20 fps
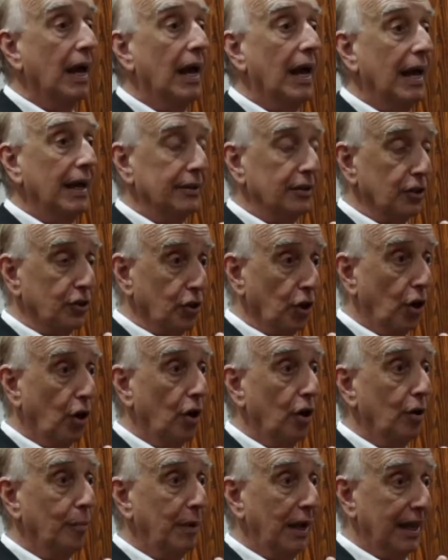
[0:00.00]
and a
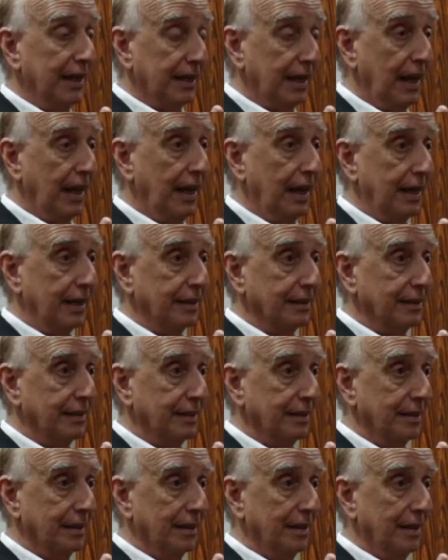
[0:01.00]
tall black hat.
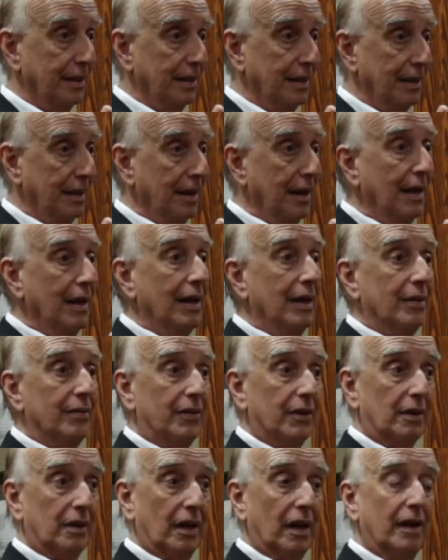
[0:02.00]

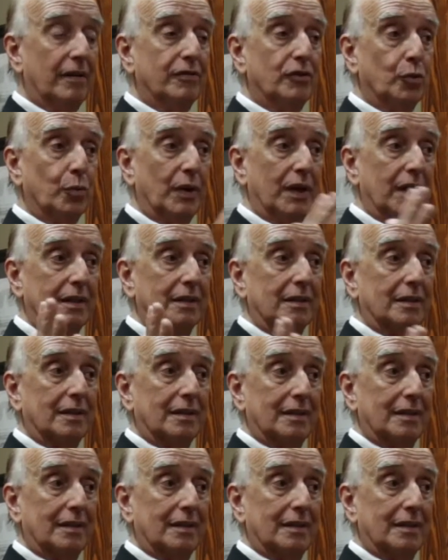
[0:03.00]
The gloves went,